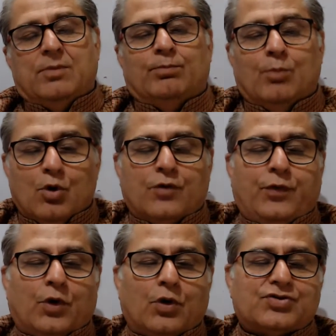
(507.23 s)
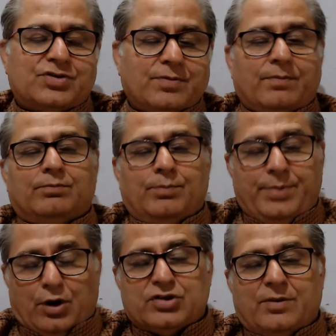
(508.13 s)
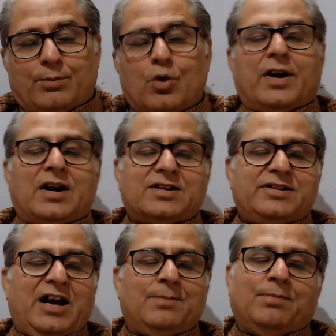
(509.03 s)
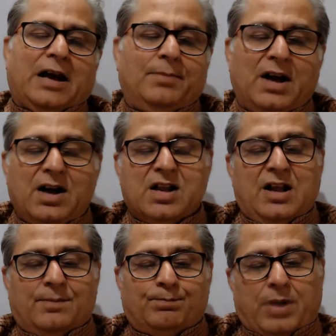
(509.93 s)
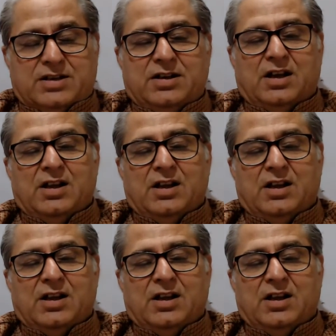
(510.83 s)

more force because of more inertia and blah blah. But